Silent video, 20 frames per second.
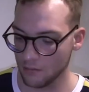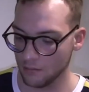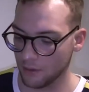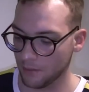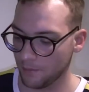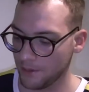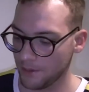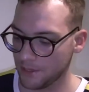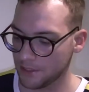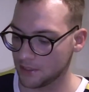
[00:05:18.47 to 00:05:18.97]

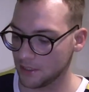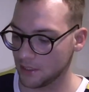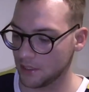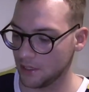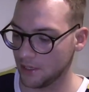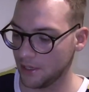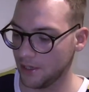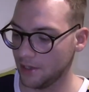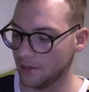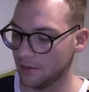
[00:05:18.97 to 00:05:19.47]
But
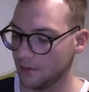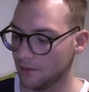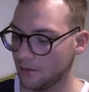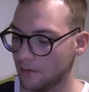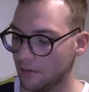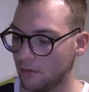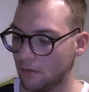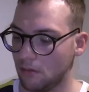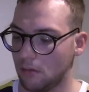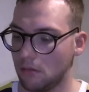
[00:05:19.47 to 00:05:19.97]
basically,
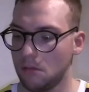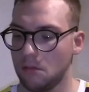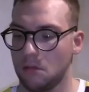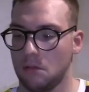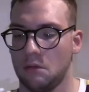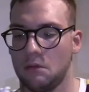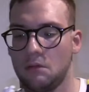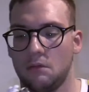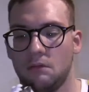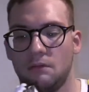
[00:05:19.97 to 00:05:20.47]

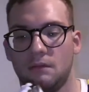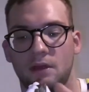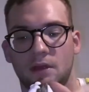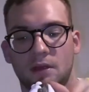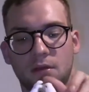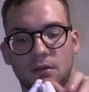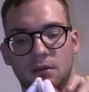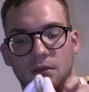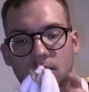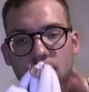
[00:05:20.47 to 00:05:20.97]
if I
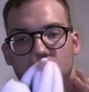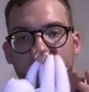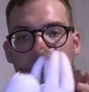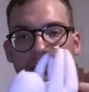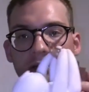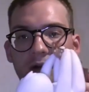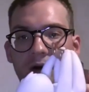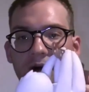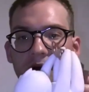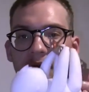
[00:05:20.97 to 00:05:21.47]
can do
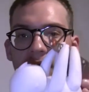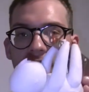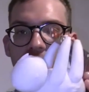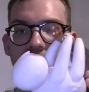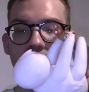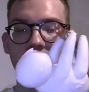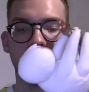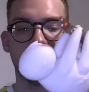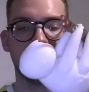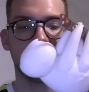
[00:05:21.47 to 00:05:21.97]
it right,
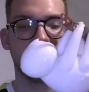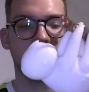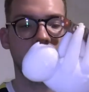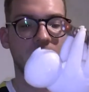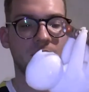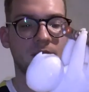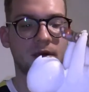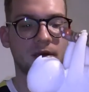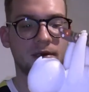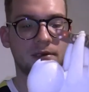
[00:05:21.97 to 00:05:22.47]

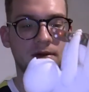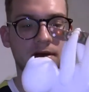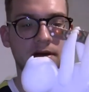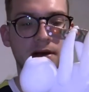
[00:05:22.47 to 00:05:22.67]
it's a